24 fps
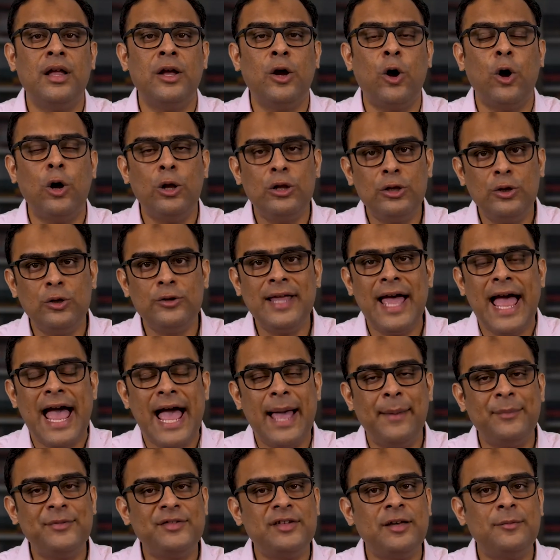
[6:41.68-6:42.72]
Although the
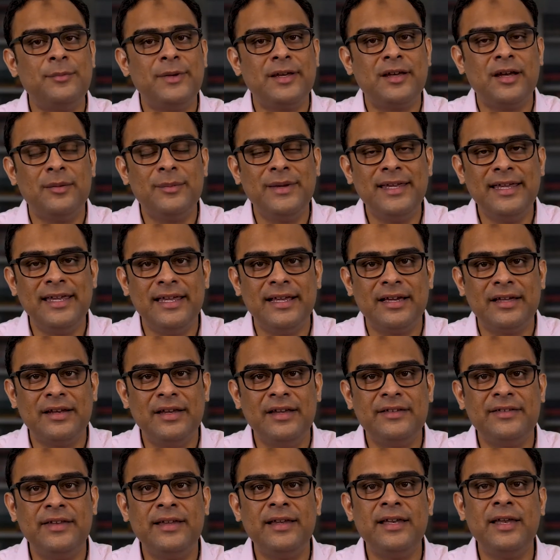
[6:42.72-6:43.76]
apps are becoming
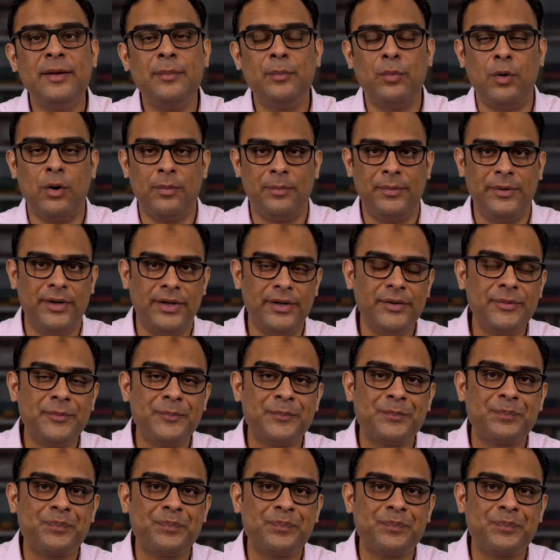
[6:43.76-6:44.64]
increasingly popular